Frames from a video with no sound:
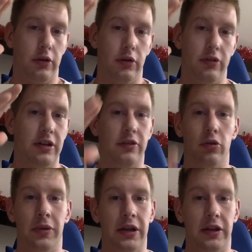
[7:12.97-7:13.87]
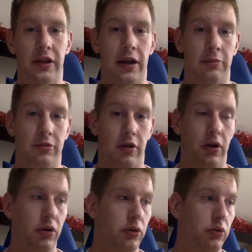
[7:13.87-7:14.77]
You see it so many times.
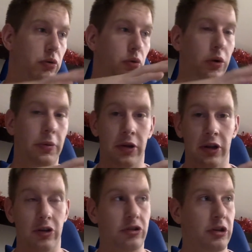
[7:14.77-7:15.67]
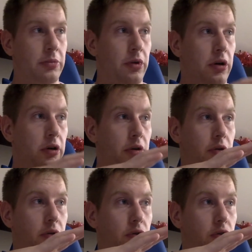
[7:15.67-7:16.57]
All the women in the gym are
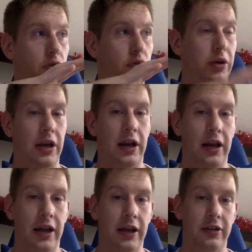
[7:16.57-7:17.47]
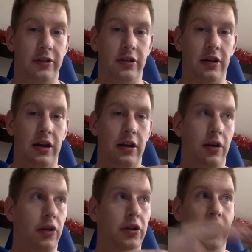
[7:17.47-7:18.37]
training legs and
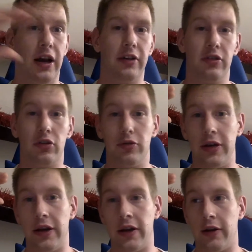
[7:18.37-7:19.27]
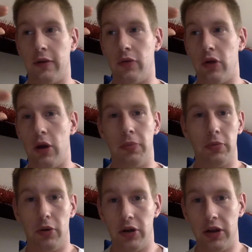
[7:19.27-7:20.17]
all the guys are training upper
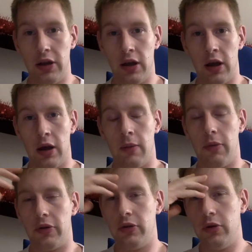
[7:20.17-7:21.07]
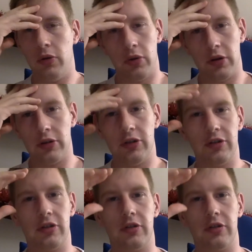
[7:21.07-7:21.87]
body. But no, just